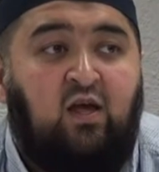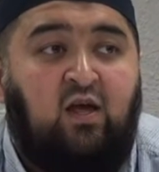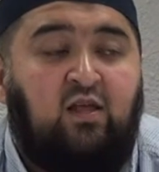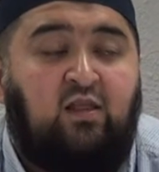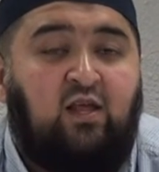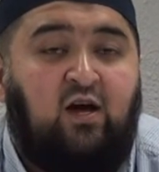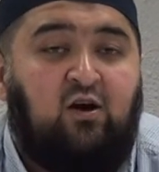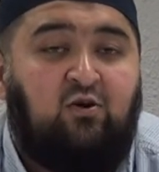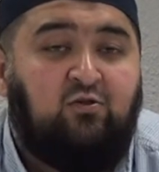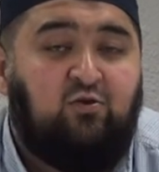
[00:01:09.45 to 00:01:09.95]

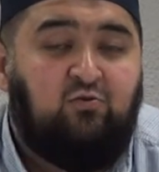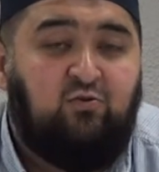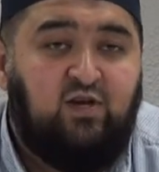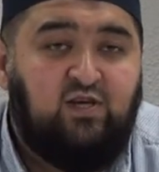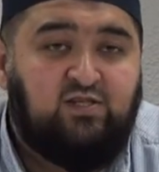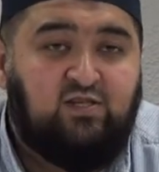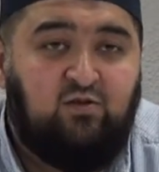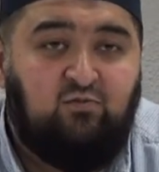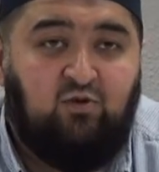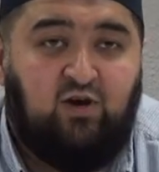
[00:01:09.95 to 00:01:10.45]
Now, the
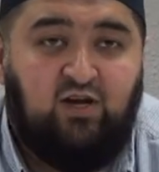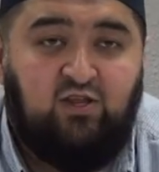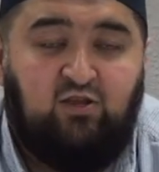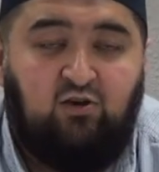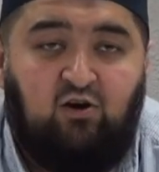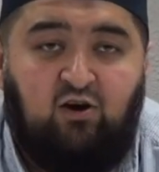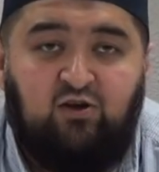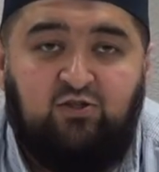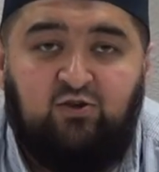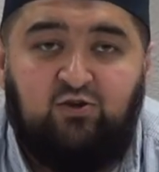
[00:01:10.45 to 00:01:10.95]
reason why the
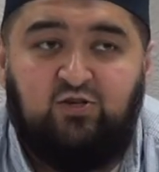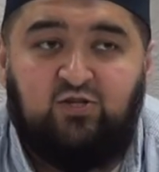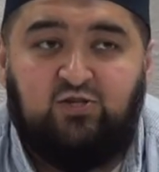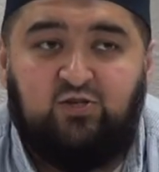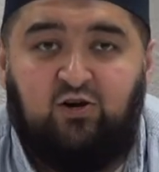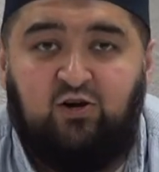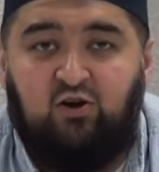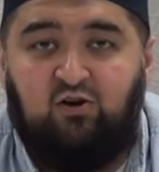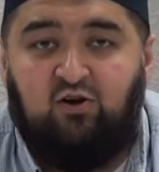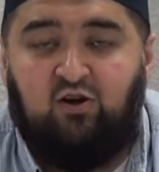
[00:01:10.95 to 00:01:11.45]
author
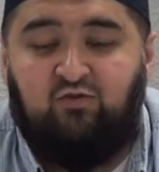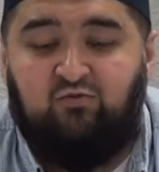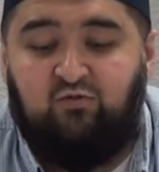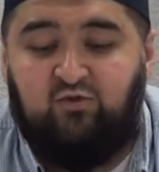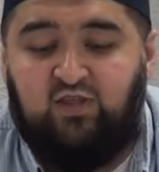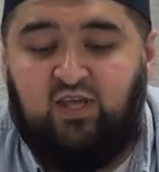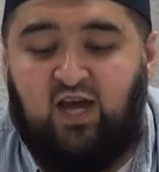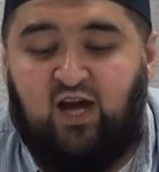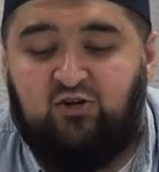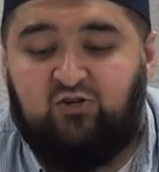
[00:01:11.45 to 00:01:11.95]
started off
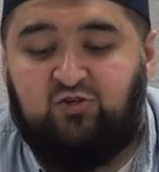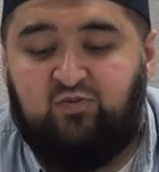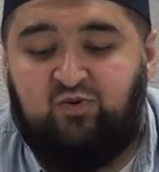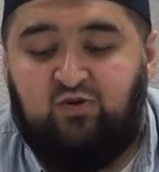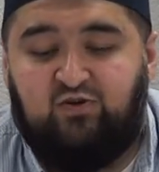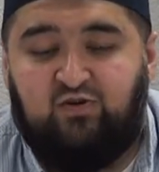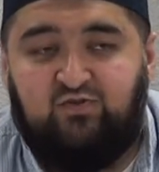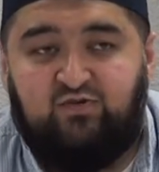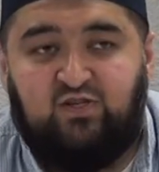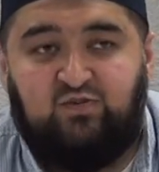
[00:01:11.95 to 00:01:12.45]
with the
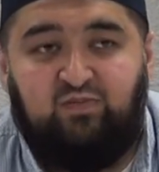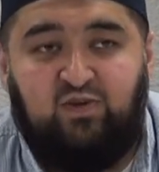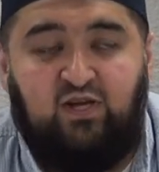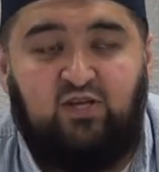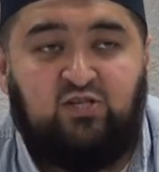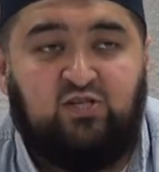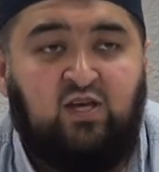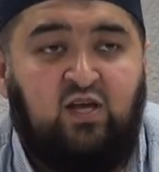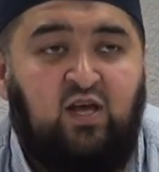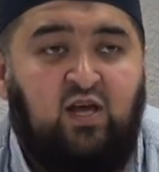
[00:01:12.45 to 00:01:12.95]
attribute of
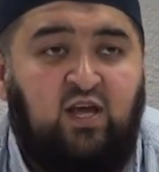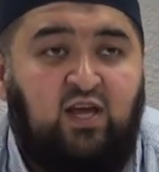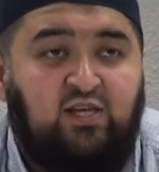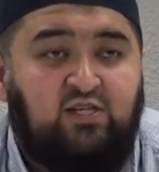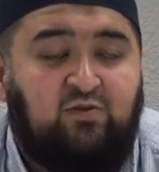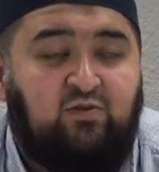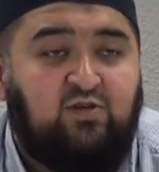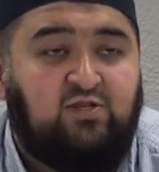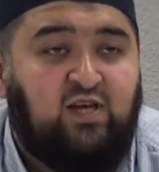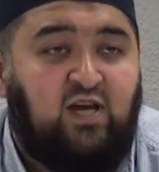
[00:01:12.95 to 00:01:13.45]
speech is
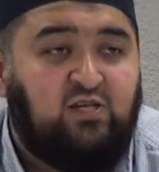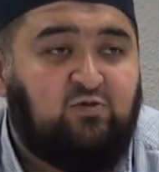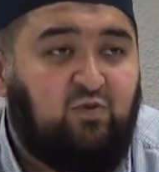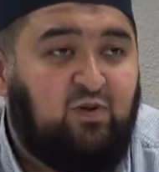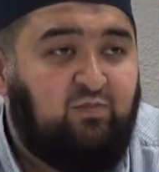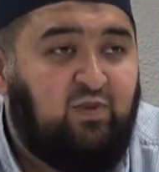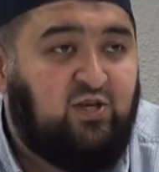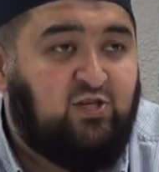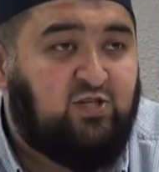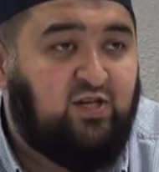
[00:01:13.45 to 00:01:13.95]
because, as we
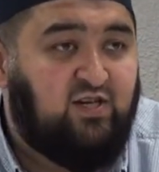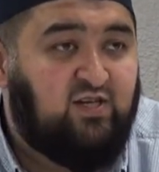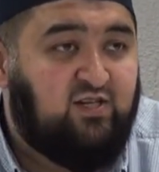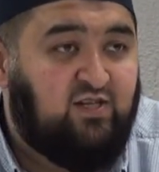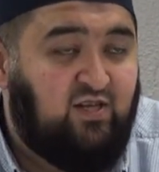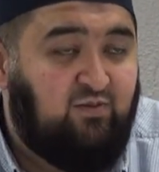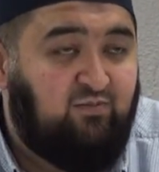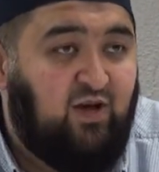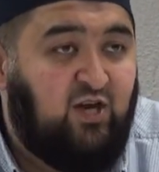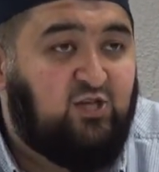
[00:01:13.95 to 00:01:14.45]
mentioned,
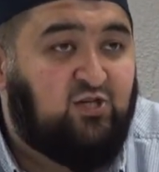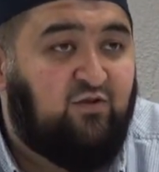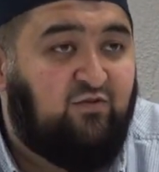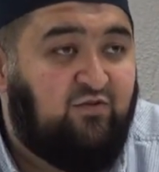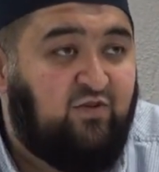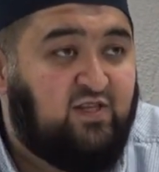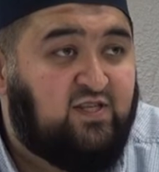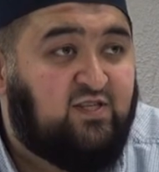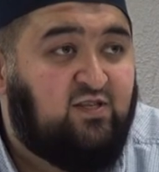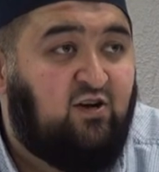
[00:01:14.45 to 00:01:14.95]
the major
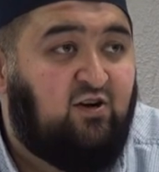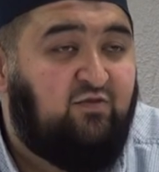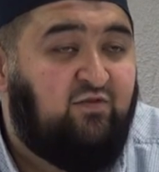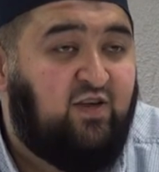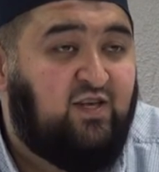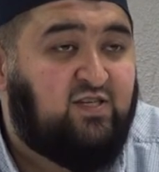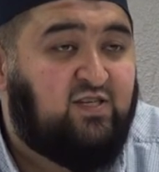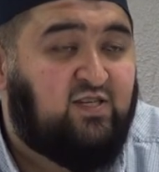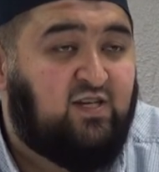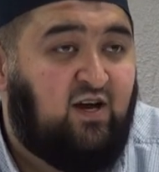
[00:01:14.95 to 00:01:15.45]
fitna of
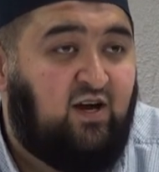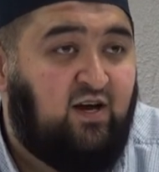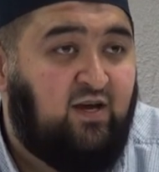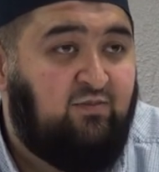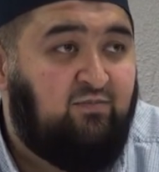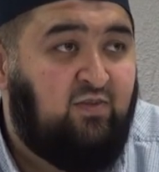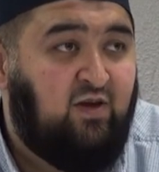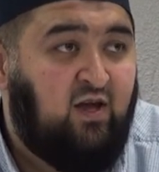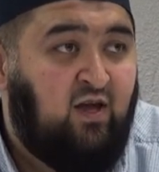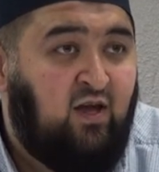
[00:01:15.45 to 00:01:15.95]
his
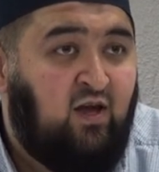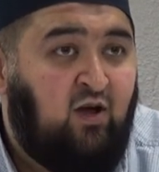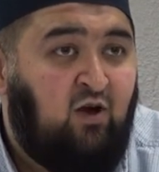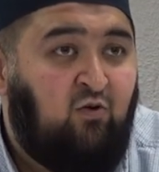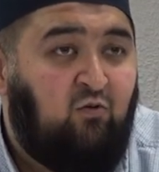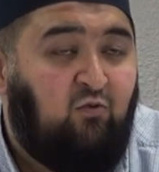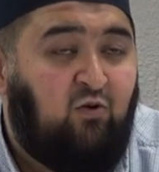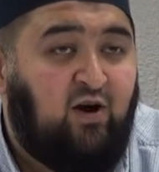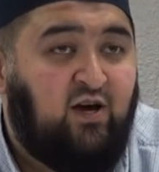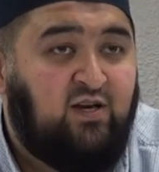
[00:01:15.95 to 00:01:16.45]
time
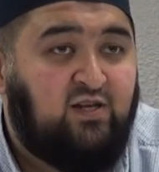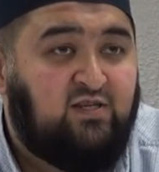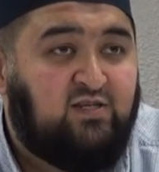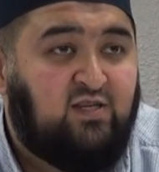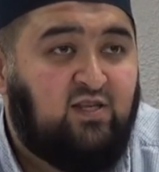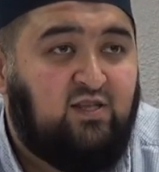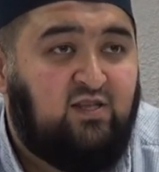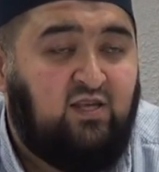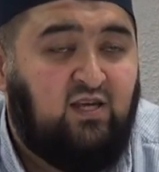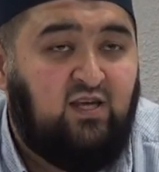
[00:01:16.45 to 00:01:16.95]

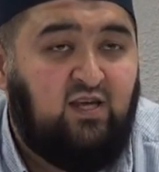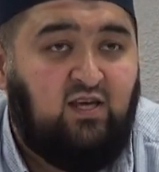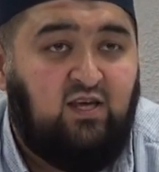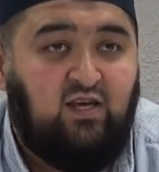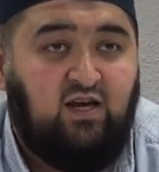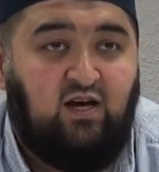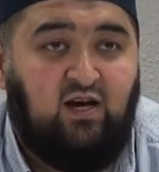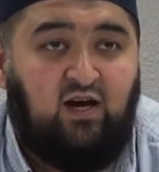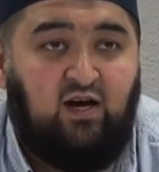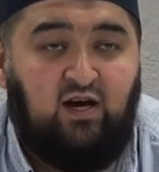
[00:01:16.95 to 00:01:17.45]
was
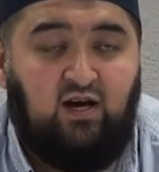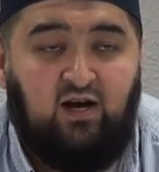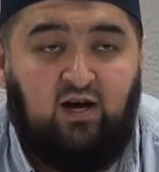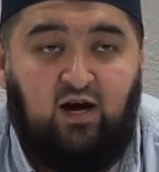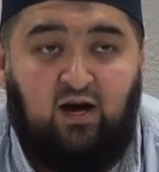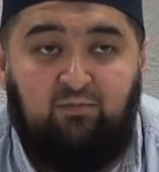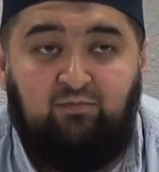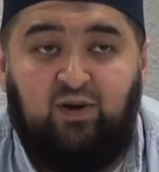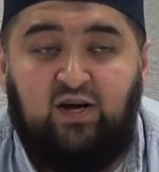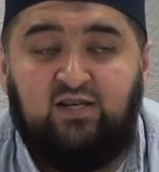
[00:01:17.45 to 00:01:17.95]
the
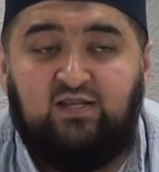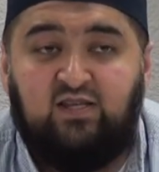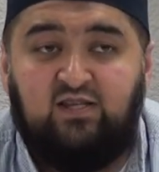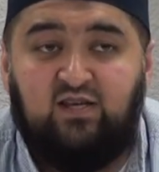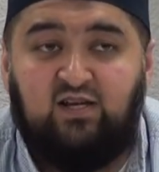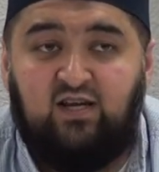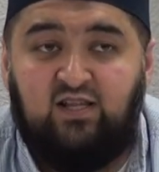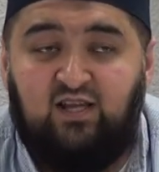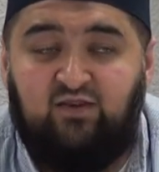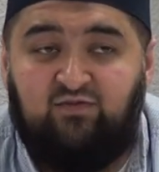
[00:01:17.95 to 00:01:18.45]

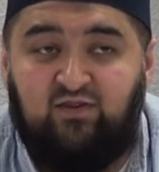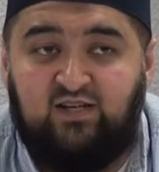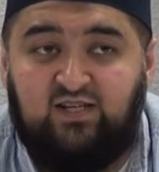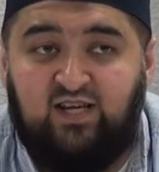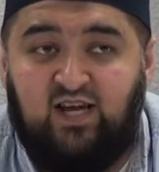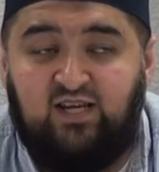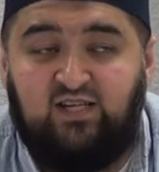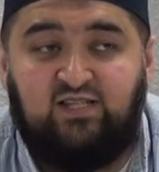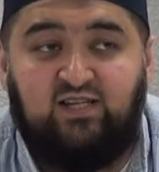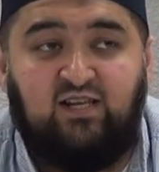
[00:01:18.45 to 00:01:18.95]
Abbasid Khalifa
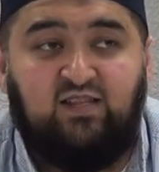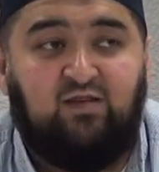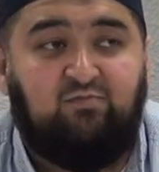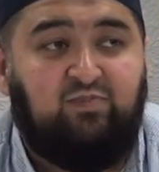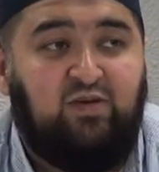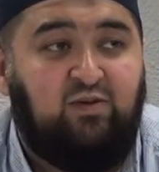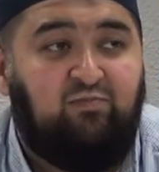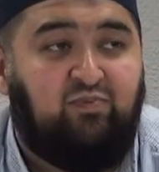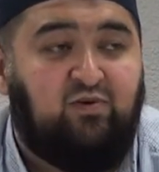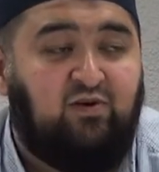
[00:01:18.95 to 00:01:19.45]
testing the
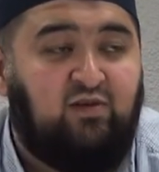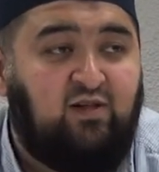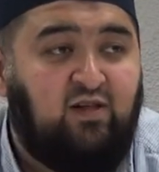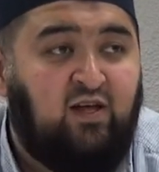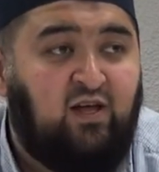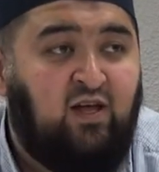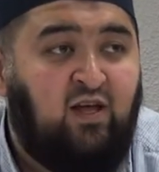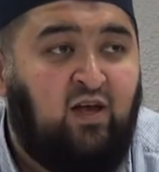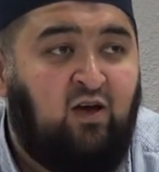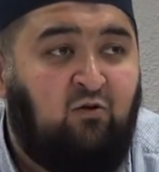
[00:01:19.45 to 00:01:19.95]
people,
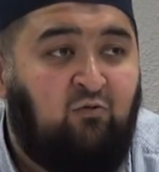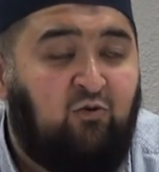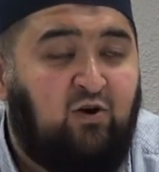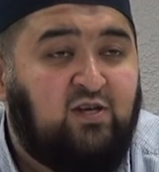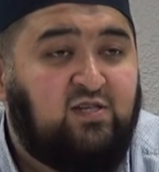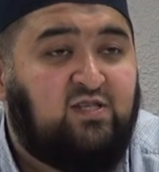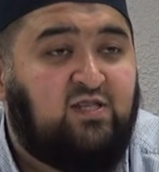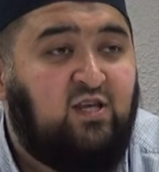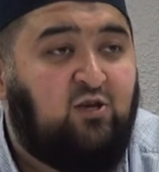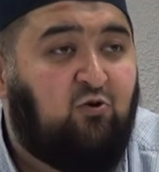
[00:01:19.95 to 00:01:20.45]

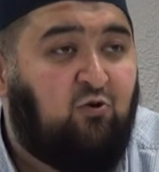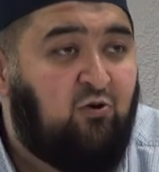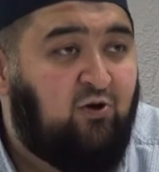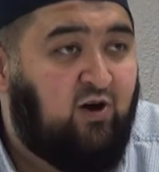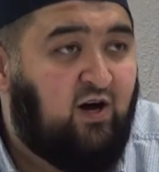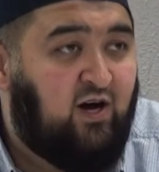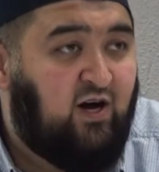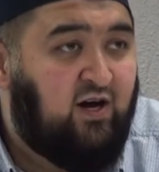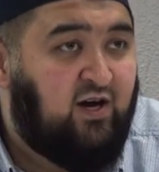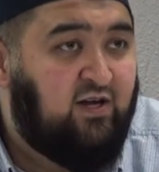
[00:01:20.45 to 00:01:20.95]
was the
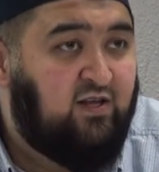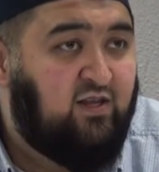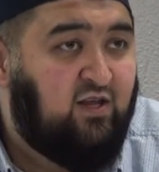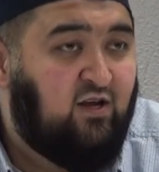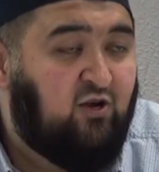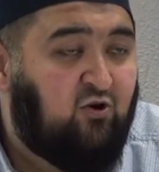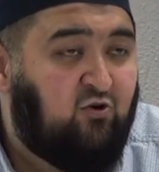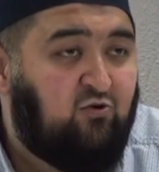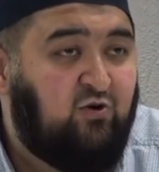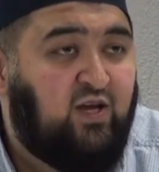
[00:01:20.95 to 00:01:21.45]

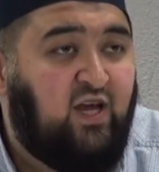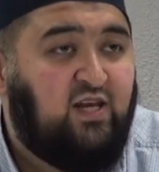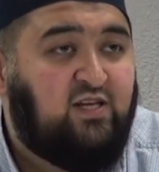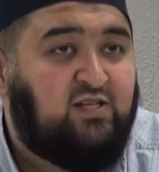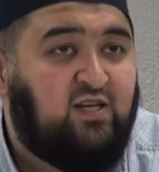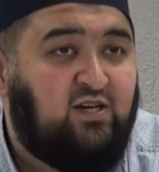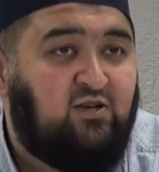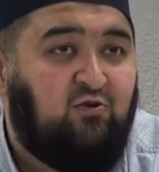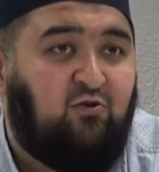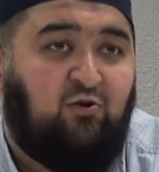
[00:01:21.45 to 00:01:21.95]
Quran
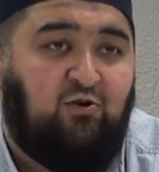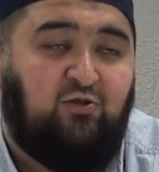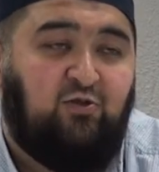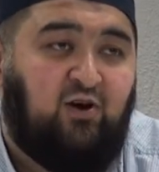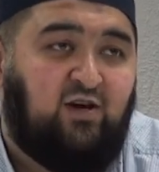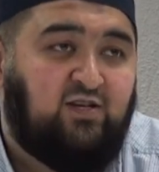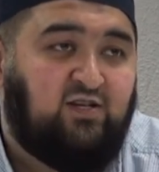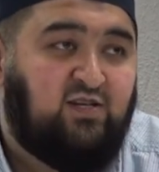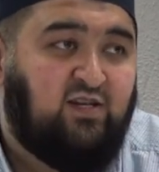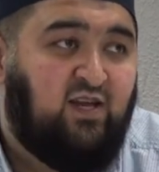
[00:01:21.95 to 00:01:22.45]
created or
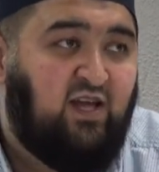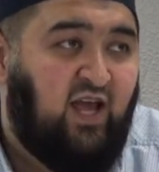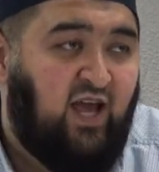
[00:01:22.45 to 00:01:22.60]
not?